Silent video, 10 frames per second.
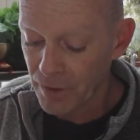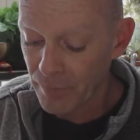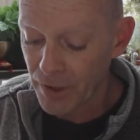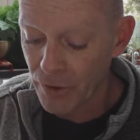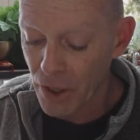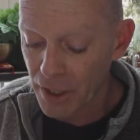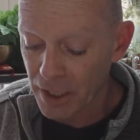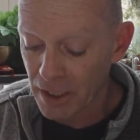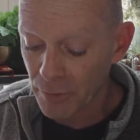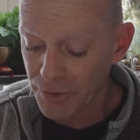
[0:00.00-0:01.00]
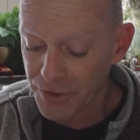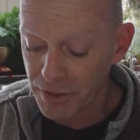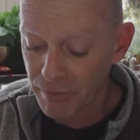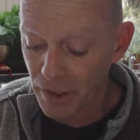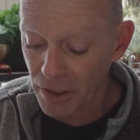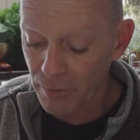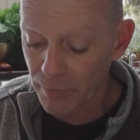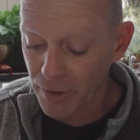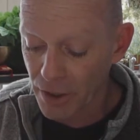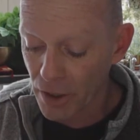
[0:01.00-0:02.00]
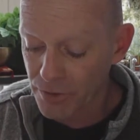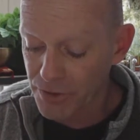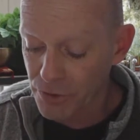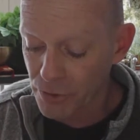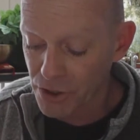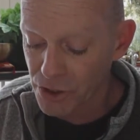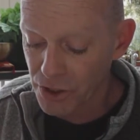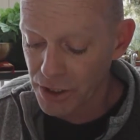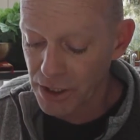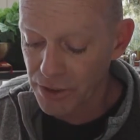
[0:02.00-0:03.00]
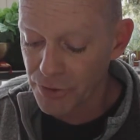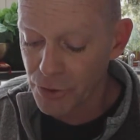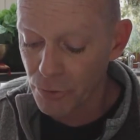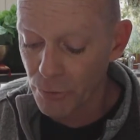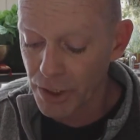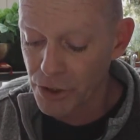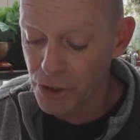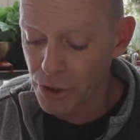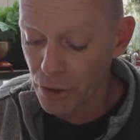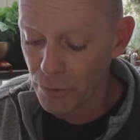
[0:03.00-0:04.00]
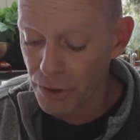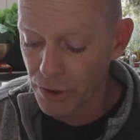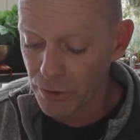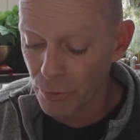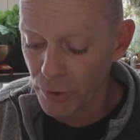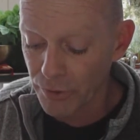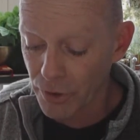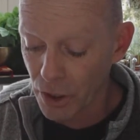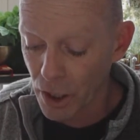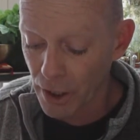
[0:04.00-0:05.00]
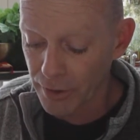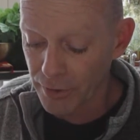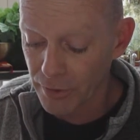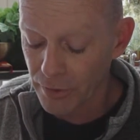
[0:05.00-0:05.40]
they are not able to develop the concentration needed to reach union with God,